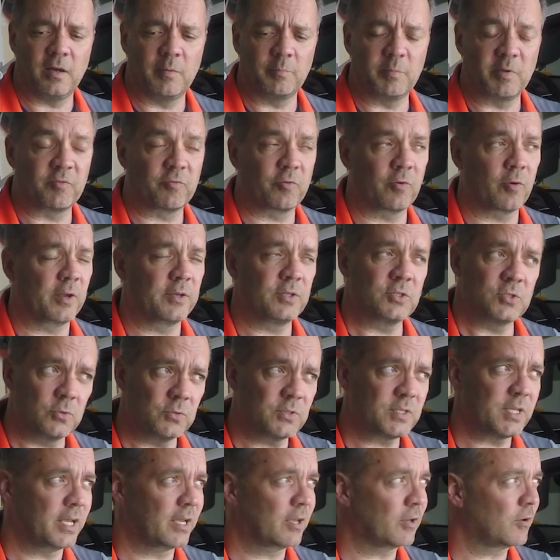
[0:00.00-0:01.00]
before I do
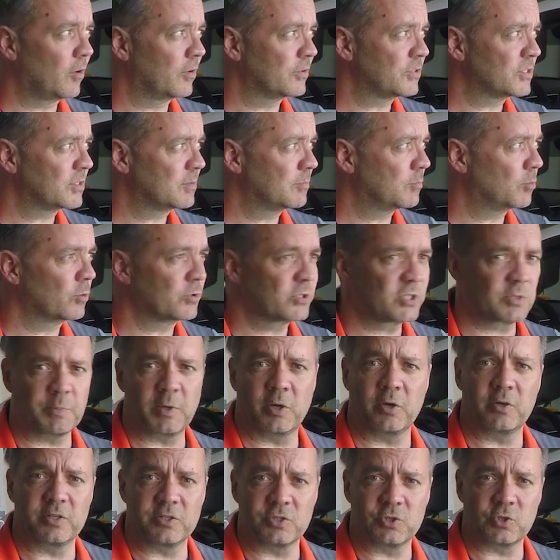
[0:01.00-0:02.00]
take it on some more
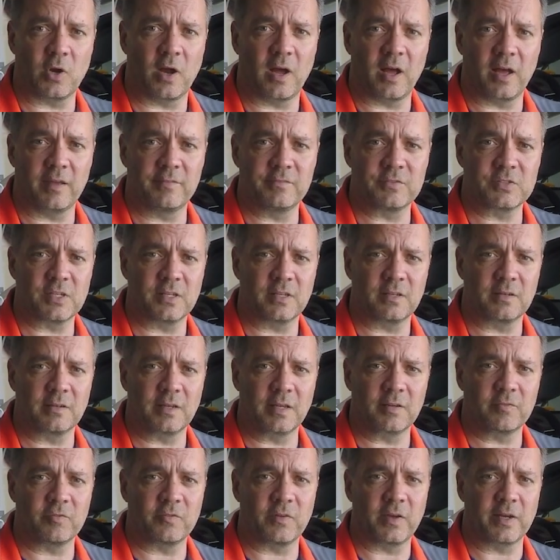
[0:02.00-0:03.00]
spirited drives
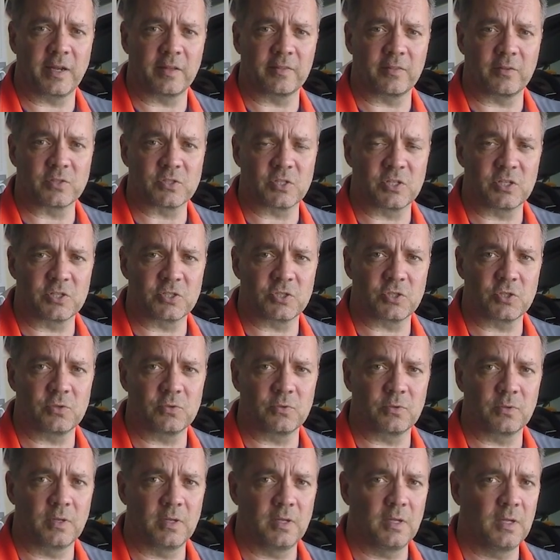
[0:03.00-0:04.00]
and find out there's an issue